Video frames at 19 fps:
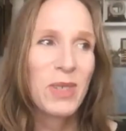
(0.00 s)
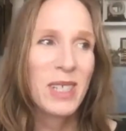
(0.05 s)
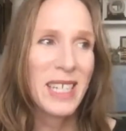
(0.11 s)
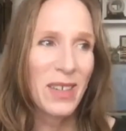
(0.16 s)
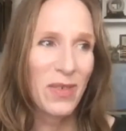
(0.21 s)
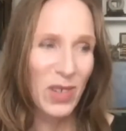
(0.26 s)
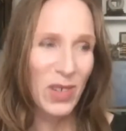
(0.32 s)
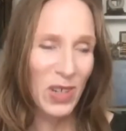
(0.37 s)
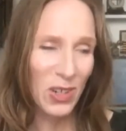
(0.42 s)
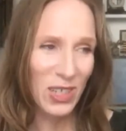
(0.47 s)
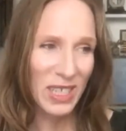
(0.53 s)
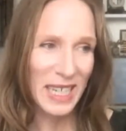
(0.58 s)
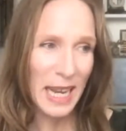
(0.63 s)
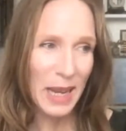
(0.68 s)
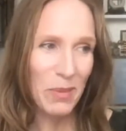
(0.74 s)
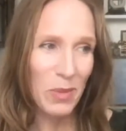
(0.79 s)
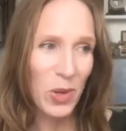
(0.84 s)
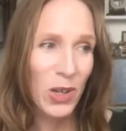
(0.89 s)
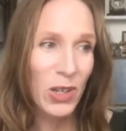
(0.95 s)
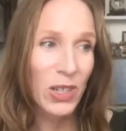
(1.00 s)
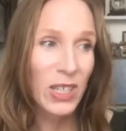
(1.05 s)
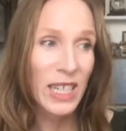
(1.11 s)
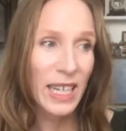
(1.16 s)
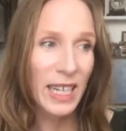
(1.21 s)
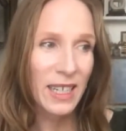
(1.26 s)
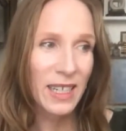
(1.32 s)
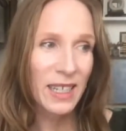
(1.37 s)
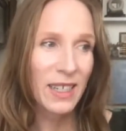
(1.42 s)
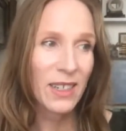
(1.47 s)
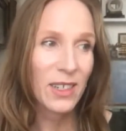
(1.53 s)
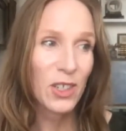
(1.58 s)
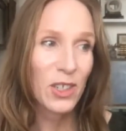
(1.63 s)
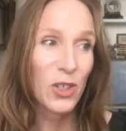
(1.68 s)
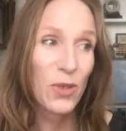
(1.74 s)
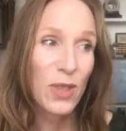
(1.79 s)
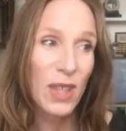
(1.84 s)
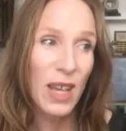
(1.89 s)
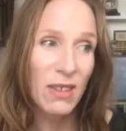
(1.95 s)
given her damehood in
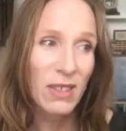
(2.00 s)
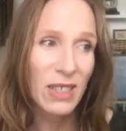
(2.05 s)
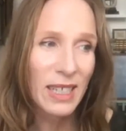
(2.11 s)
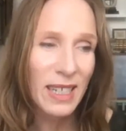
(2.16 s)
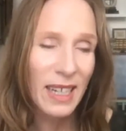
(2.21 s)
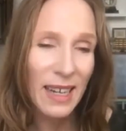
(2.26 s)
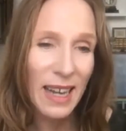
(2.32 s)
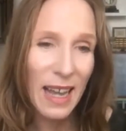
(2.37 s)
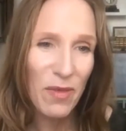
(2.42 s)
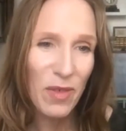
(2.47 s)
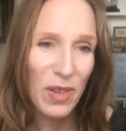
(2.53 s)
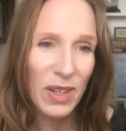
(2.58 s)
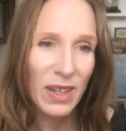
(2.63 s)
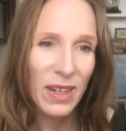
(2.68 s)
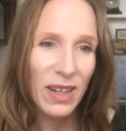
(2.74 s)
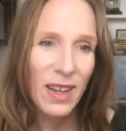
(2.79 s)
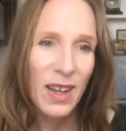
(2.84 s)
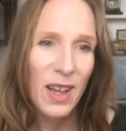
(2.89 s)
2011.